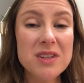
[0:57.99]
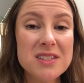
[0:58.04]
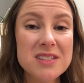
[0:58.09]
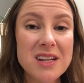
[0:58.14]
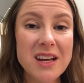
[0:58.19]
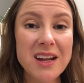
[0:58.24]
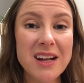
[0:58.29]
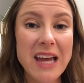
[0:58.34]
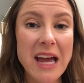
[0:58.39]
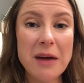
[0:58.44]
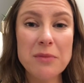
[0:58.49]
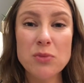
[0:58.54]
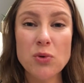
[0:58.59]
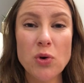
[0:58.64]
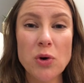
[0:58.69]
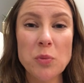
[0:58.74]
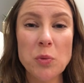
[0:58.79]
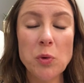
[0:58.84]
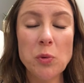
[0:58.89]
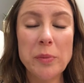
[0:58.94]
It's not
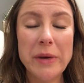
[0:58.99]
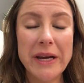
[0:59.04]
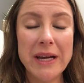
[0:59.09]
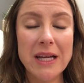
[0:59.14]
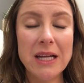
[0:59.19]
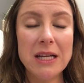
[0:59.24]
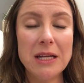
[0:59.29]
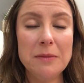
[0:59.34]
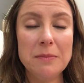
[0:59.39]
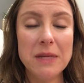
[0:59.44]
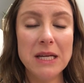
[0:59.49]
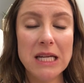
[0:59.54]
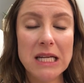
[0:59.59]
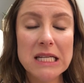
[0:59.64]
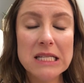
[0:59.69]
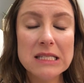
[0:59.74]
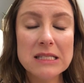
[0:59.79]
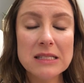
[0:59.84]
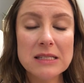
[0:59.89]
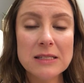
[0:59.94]
abnormal by any
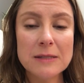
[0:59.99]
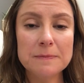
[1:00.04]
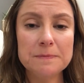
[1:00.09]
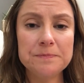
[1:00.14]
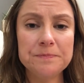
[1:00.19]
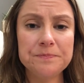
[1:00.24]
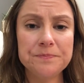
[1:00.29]
means.